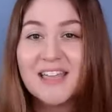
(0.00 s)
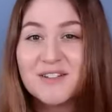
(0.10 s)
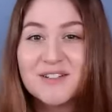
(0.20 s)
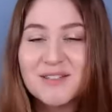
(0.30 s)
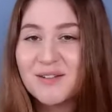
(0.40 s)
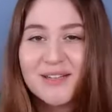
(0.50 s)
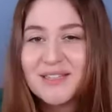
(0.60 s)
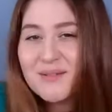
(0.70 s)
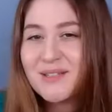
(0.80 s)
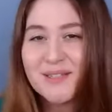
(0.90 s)
and your
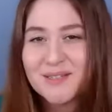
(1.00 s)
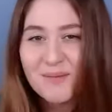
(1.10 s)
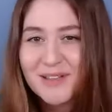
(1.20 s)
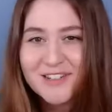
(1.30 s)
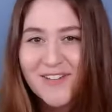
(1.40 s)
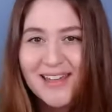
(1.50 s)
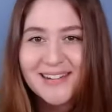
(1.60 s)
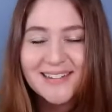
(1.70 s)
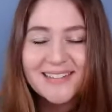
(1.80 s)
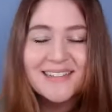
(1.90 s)
students, which is so much
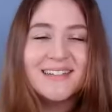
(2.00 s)
fun.